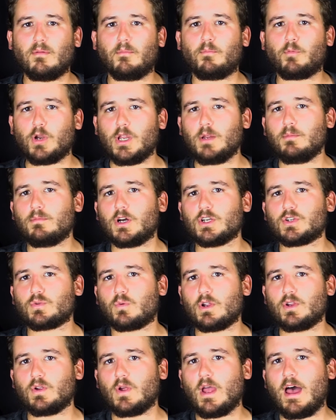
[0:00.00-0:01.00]
Pretty much
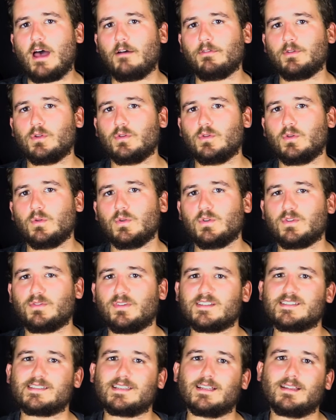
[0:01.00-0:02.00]
what you have to do is
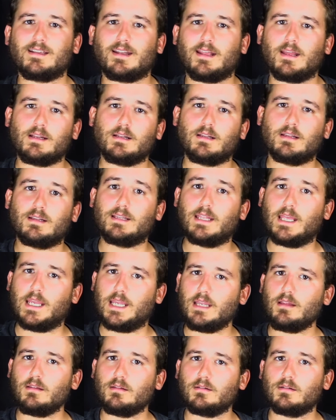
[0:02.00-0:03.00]
facilitate the
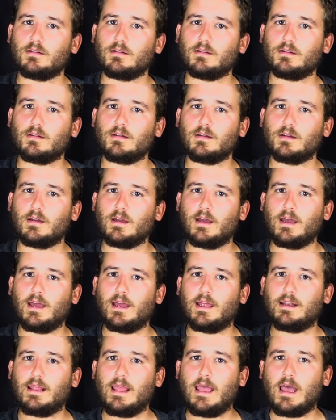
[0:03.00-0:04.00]
day
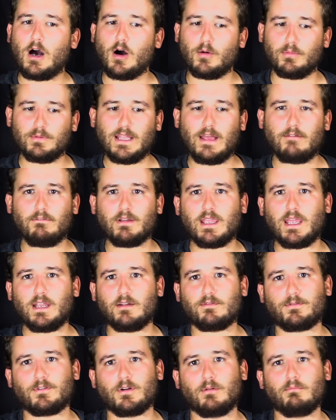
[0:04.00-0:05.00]
and help
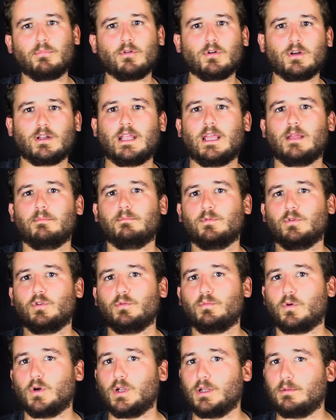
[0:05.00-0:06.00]
navigate from point A to
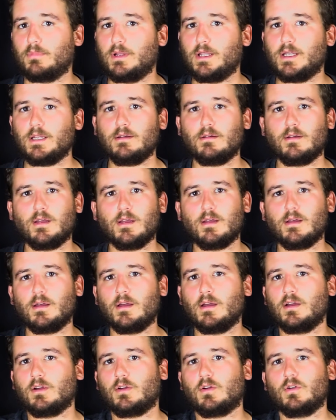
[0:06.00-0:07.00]
point B.
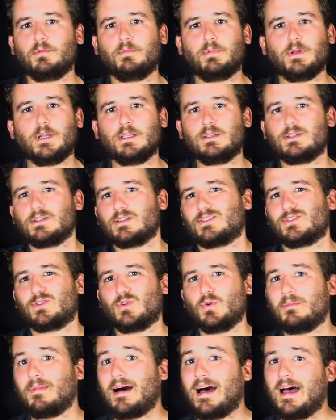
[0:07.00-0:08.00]
Could be just
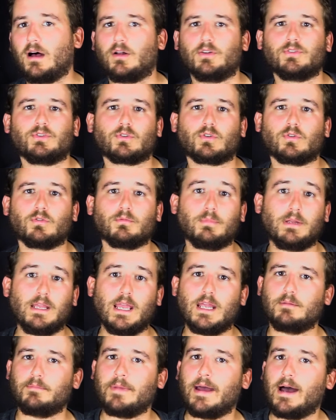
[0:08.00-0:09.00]
2 miles or could be
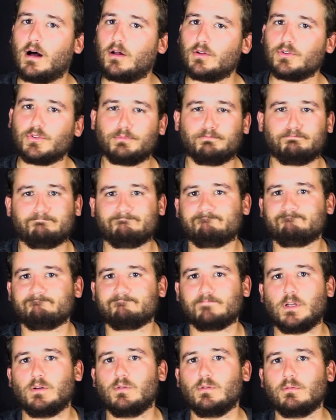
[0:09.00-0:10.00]
8 miles.
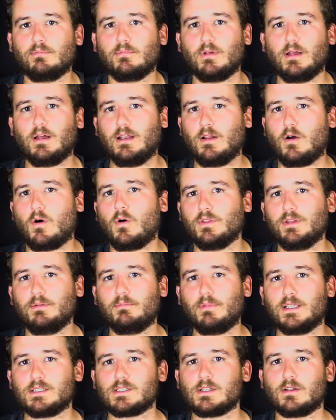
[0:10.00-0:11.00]
It all
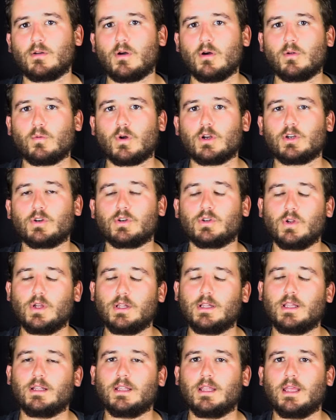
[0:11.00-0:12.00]
depends on what you're
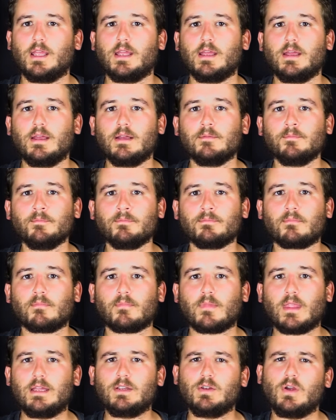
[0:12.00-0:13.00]
doing that day.
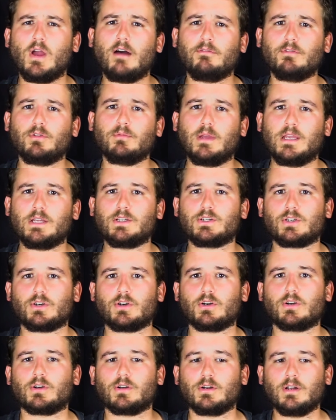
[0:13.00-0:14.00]
And you have to make
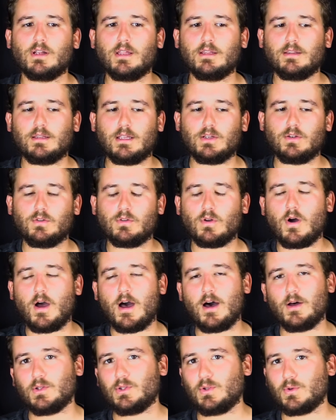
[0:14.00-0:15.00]
sure that you know
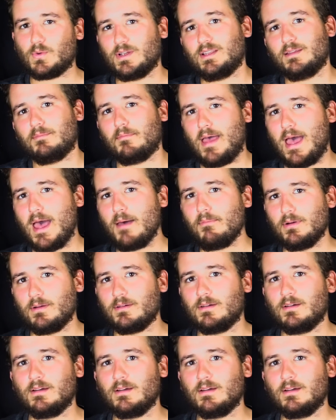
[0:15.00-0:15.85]
how to read the map